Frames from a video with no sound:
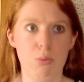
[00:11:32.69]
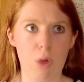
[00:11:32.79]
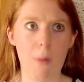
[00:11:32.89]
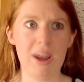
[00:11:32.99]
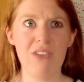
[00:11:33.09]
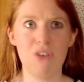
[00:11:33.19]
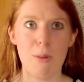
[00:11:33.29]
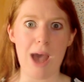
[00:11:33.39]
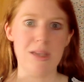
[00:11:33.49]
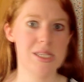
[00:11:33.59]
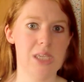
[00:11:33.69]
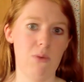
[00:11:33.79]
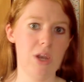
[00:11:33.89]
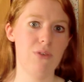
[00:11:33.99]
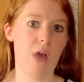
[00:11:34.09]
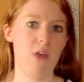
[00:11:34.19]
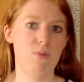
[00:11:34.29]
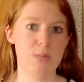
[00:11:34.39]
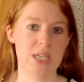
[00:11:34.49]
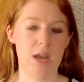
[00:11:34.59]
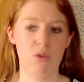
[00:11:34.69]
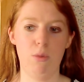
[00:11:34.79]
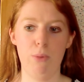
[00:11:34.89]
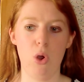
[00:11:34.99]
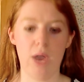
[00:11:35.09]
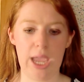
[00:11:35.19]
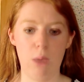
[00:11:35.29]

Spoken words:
probably for about 75% of the book.